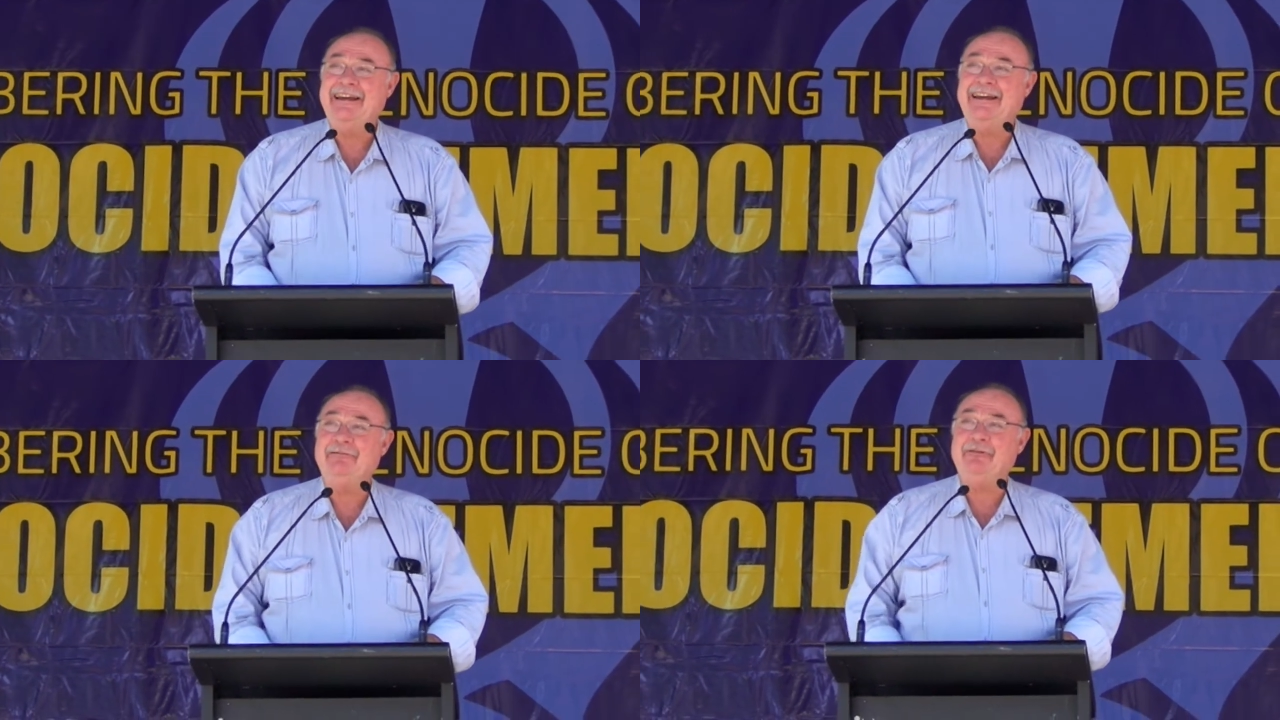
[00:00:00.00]

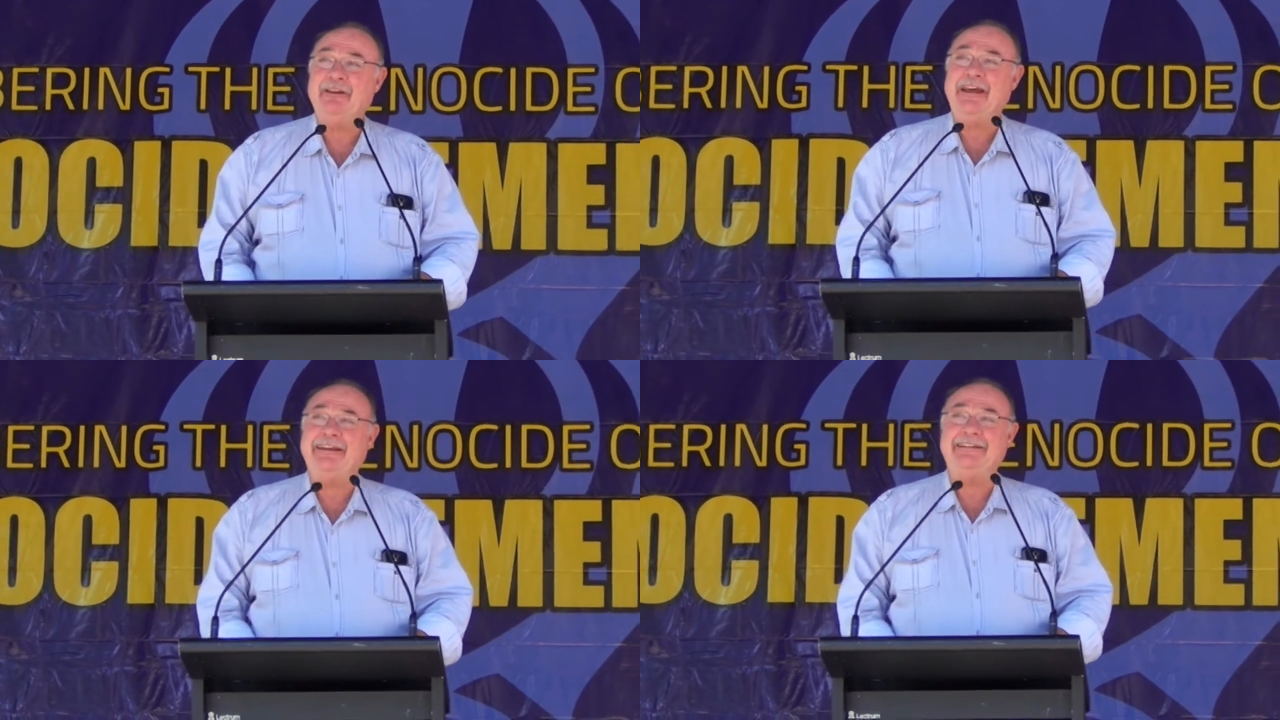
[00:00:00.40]
And for
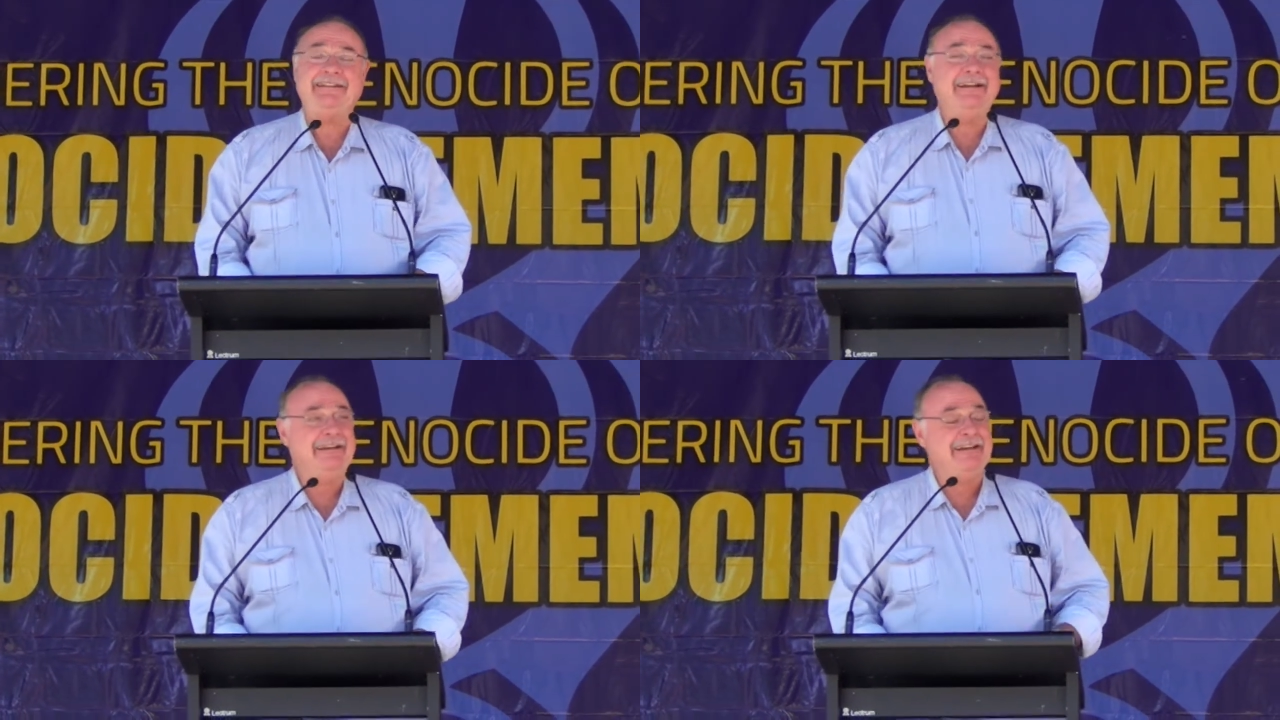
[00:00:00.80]
that,
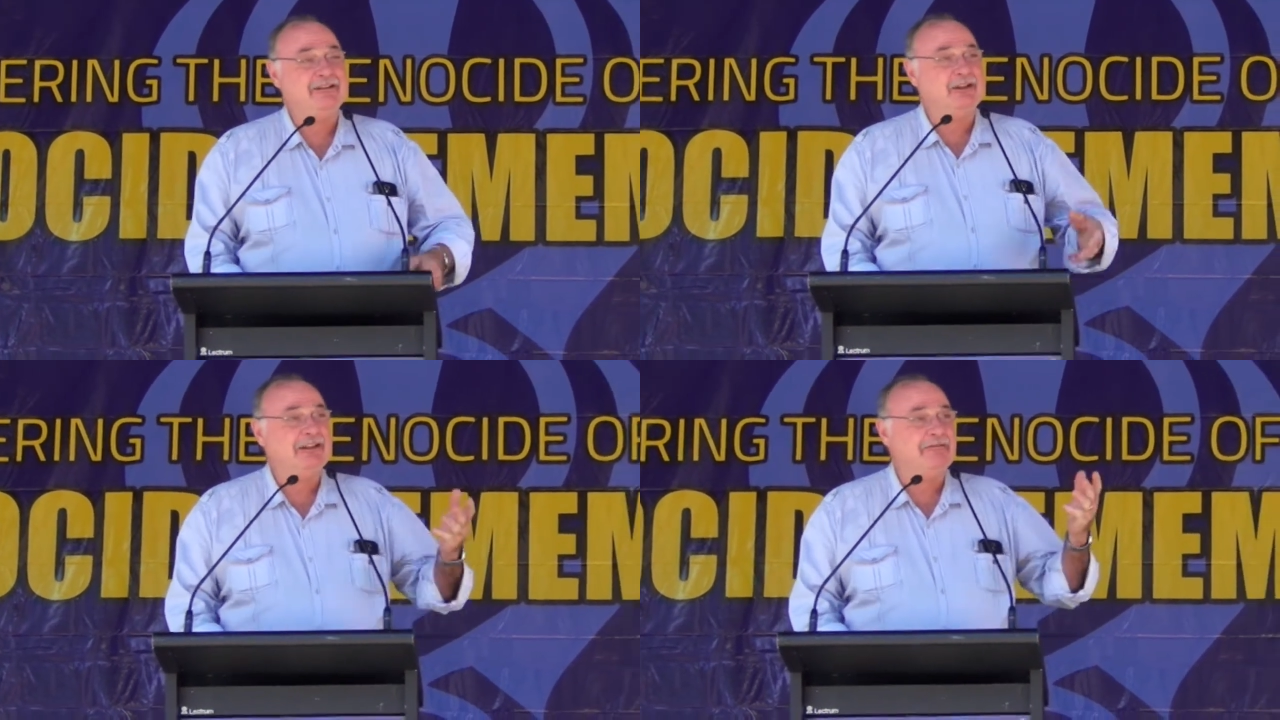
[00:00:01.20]
he
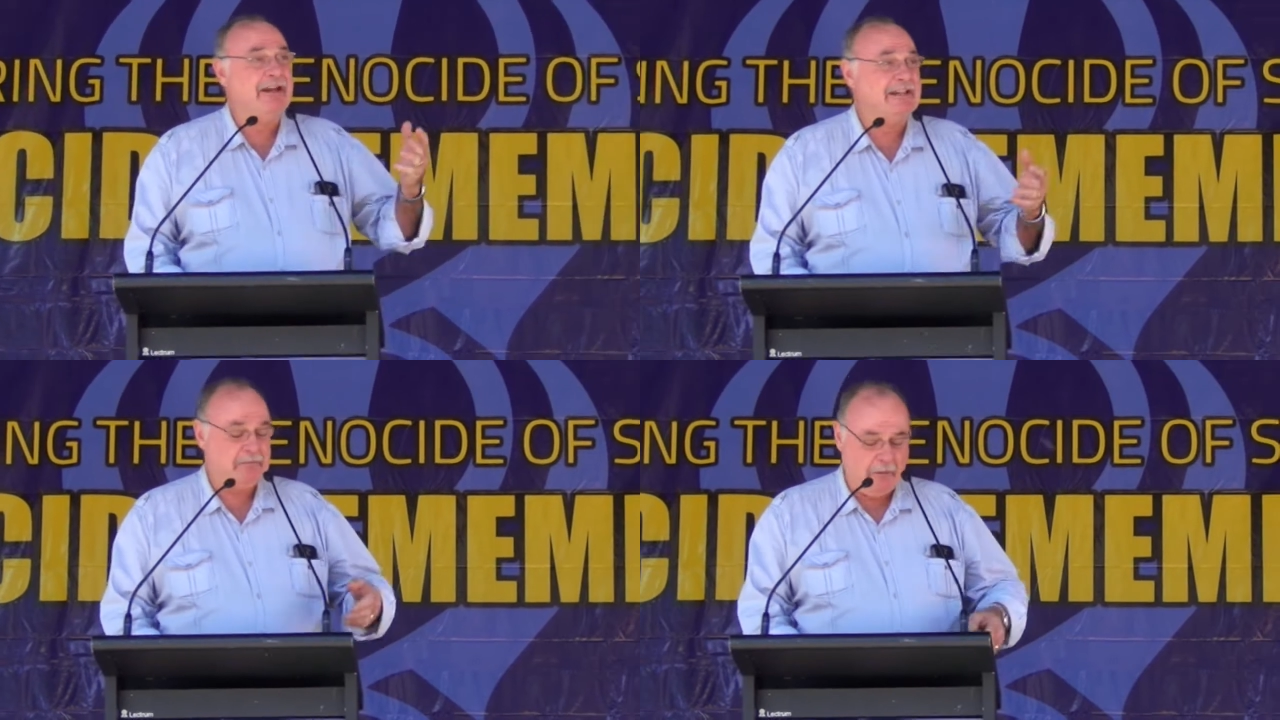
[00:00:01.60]
certainly
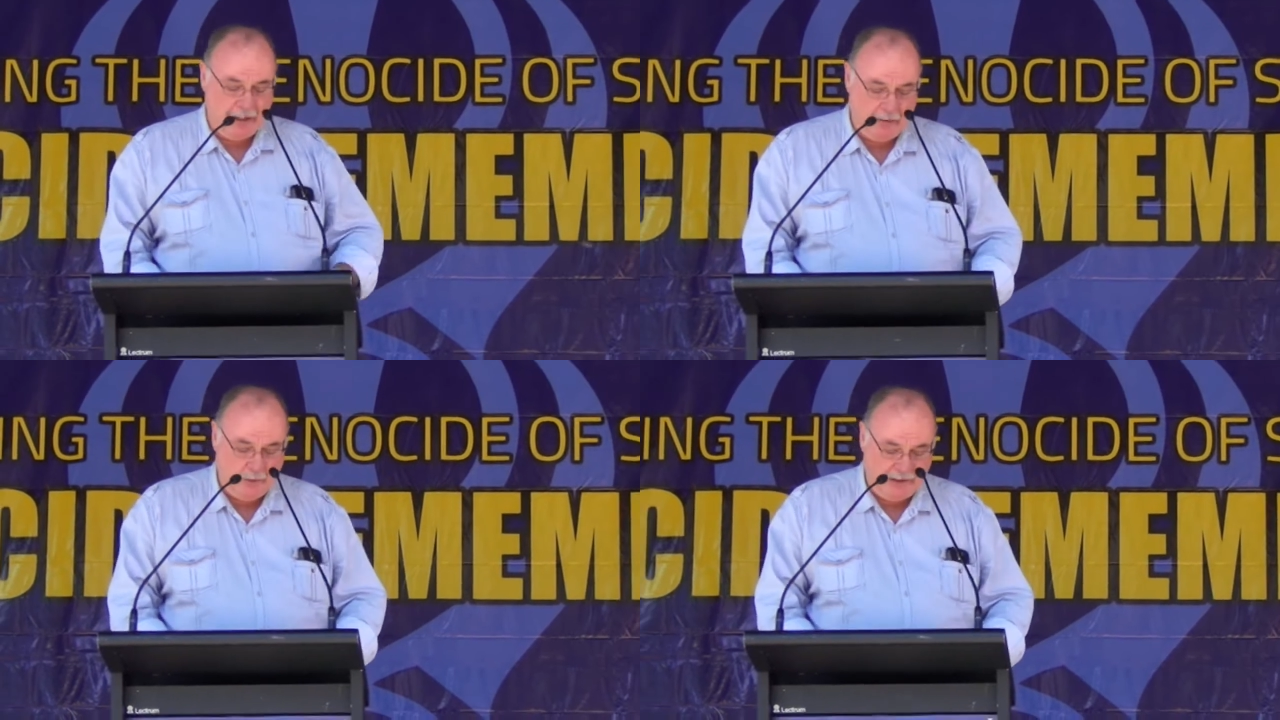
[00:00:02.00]
raised
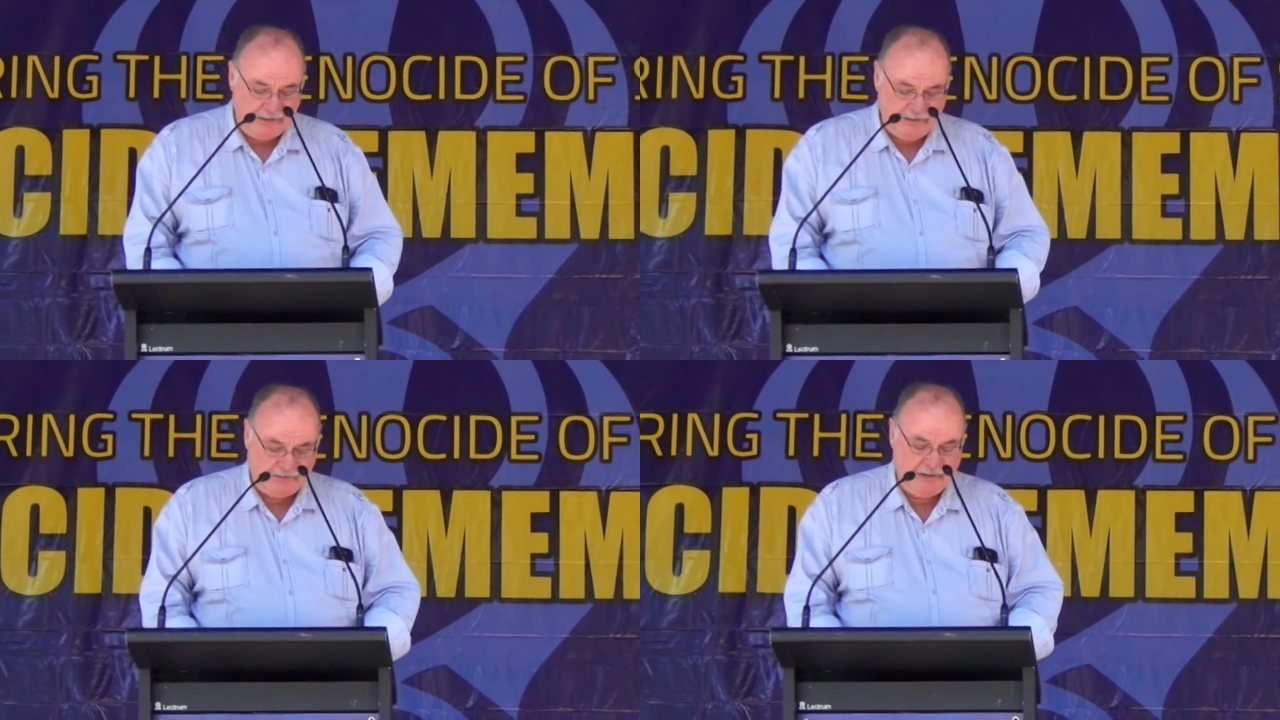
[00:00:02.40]
my
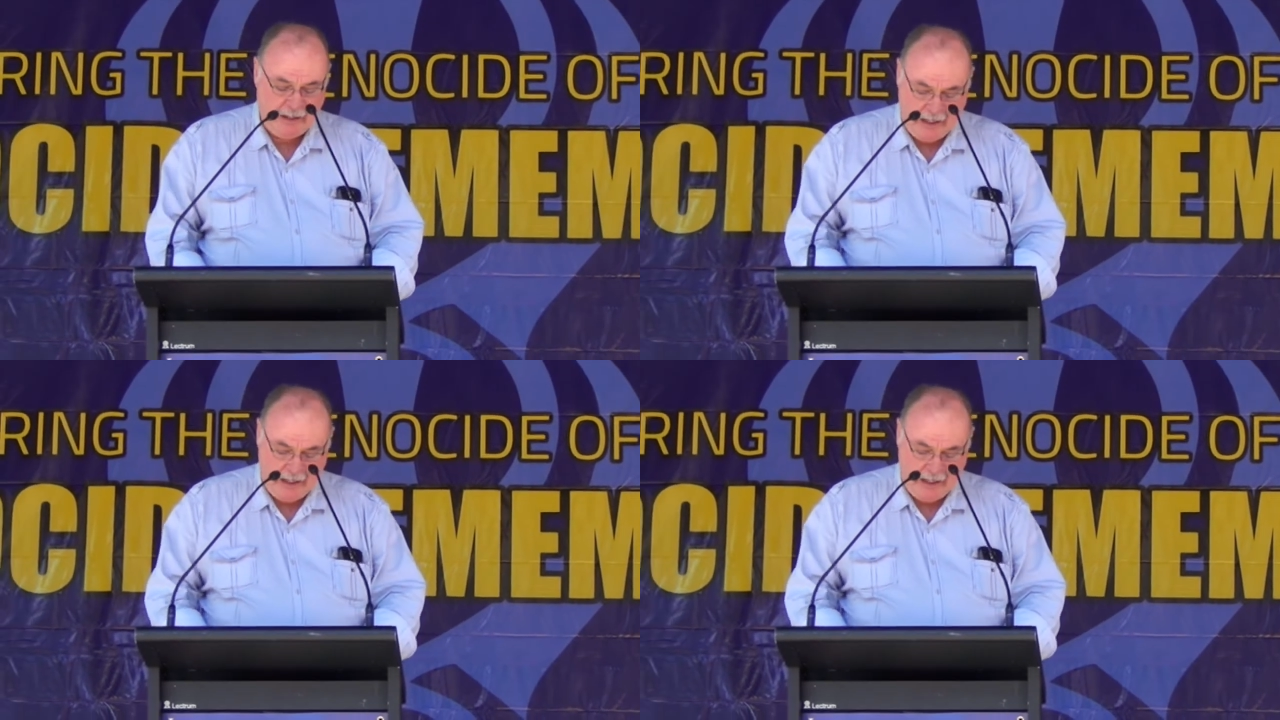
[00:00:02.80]
awareness,